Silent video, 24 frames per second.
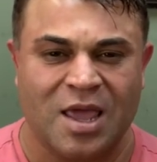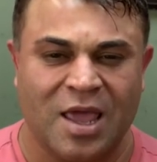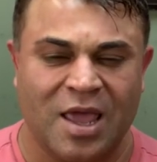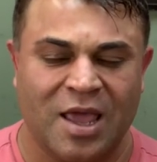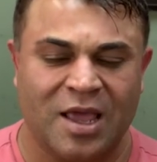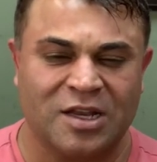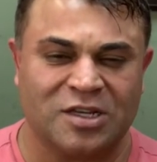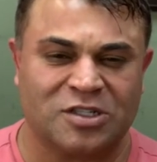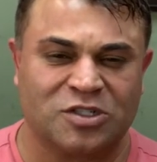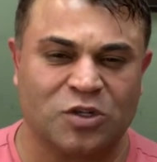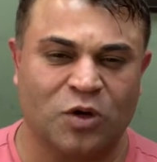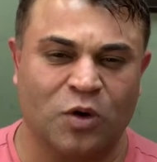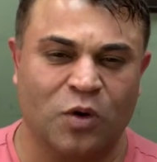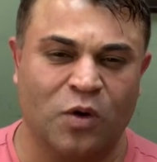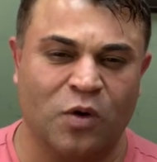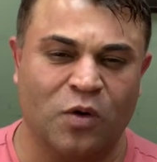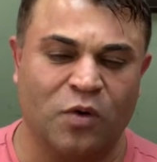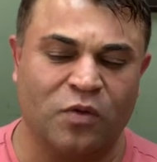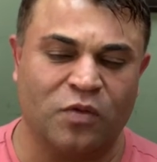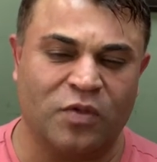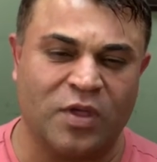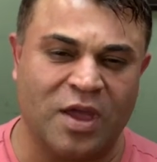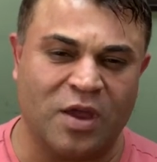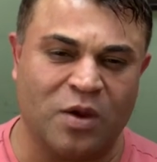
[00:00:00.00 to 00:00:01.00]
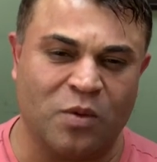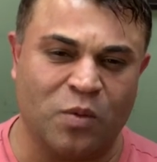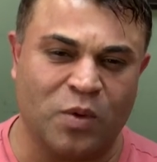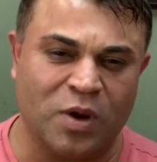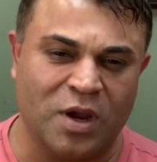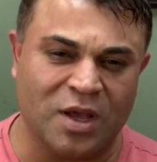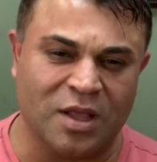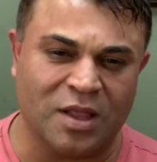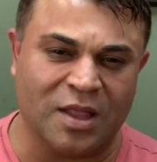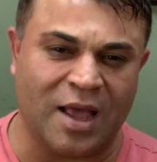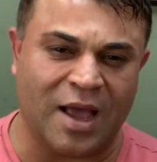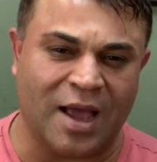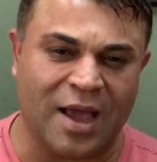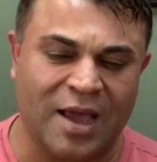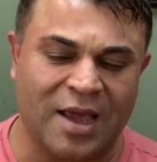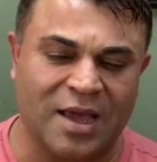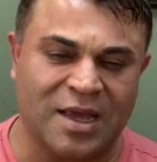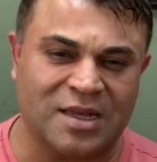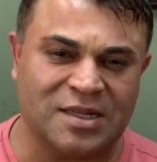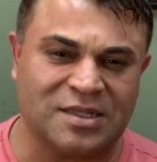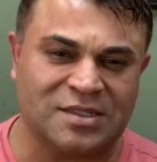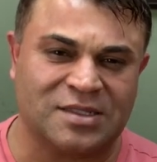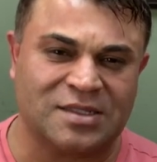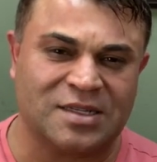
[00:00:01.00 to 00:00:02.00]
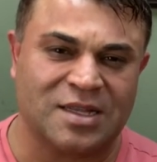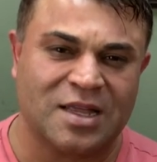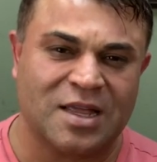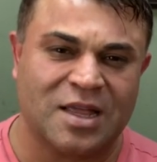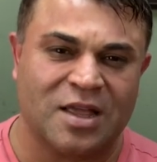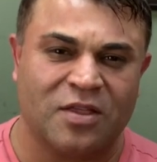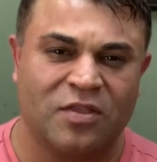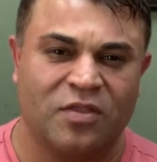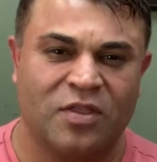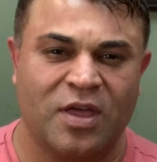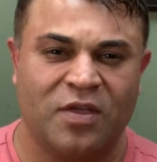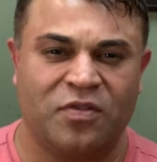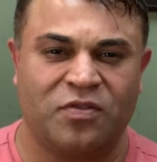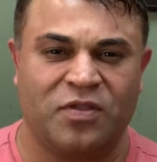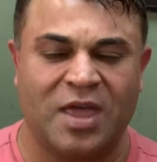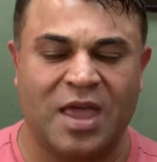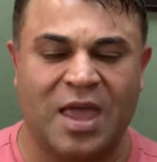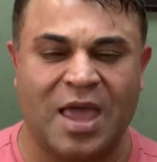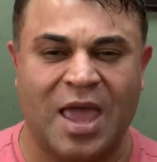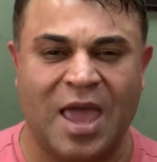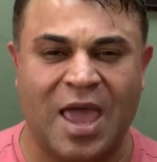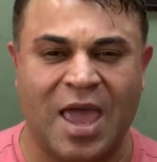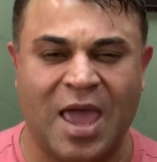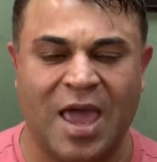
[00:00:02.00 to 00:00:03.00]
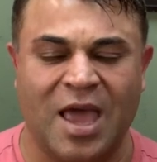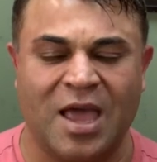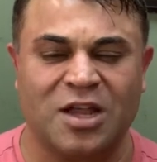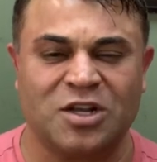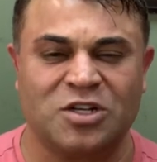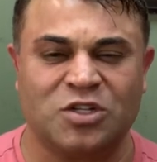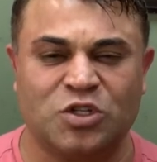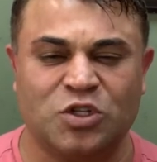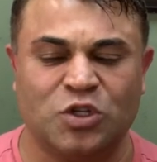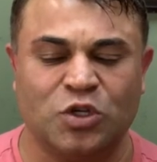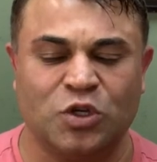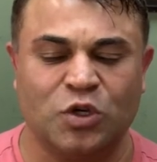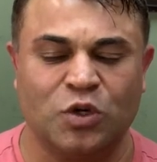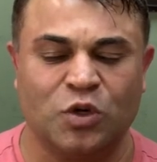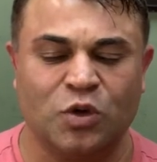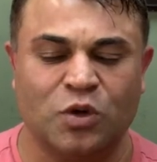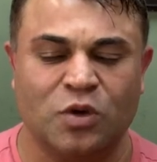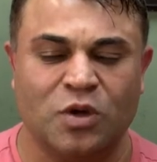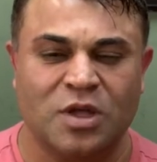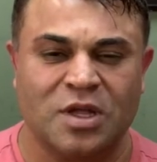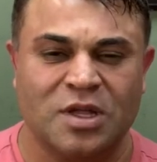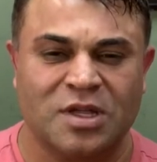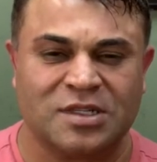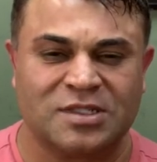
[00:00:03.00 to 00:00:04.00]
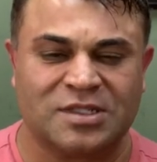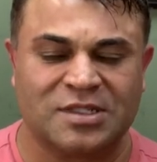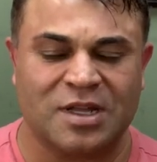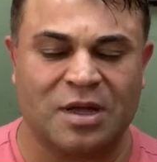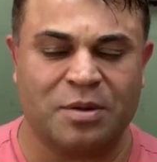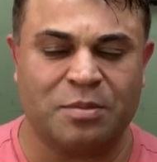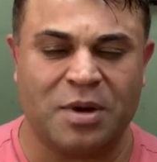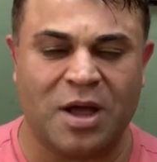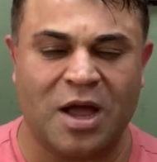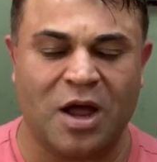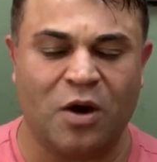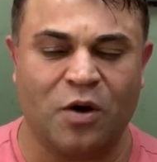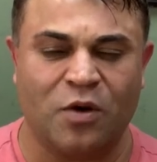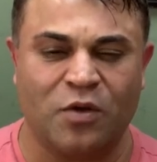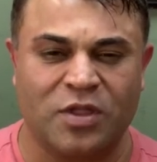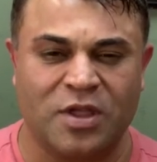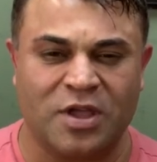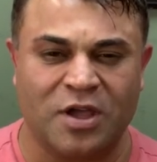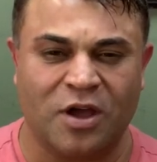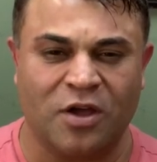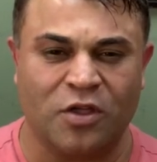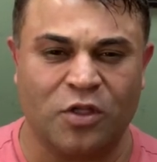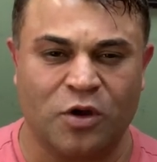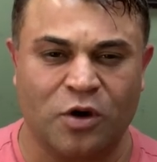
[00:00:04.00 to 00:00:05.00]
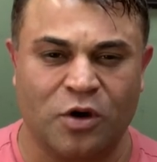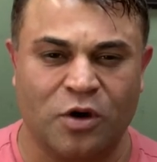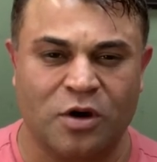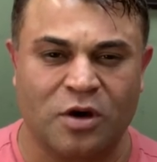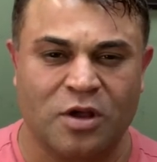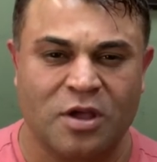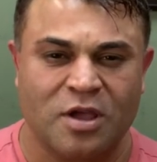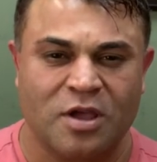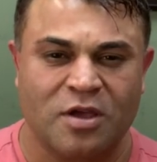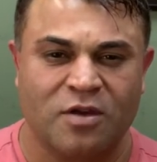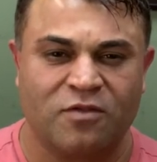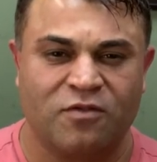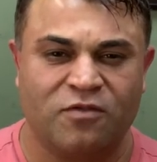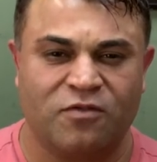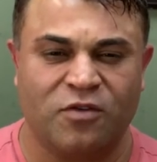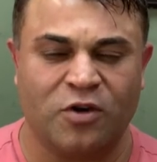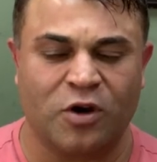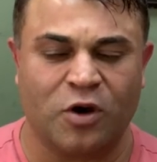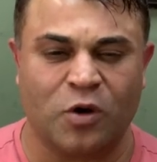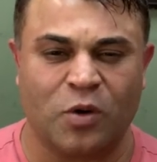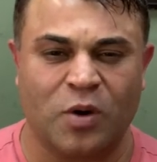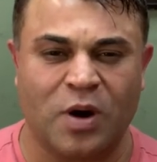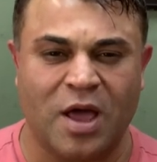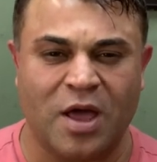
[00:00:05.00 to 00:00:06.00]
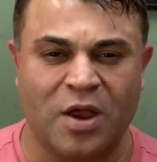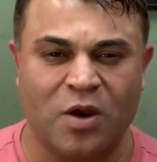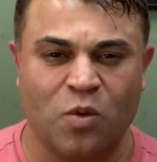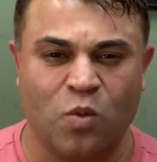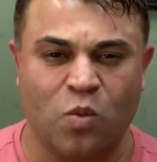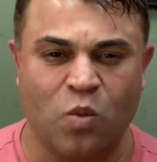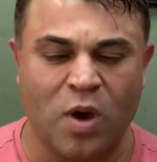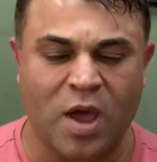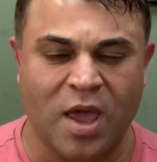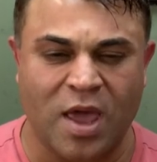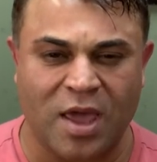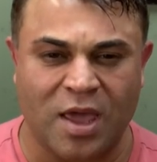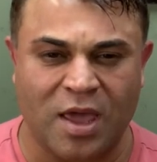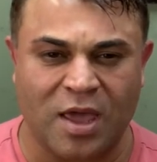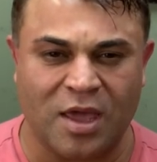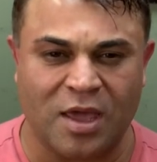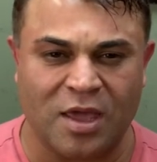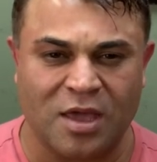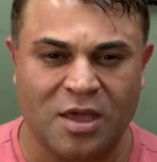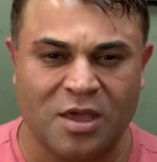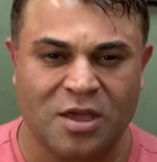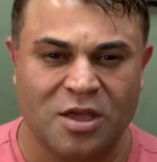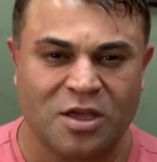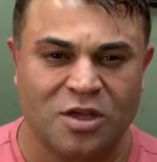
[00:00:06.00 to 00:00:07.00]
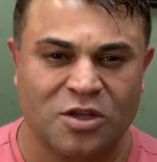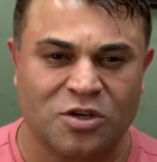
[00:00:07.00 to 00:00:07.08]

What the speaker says: And so they realized that they had to somehow or the other figure out a way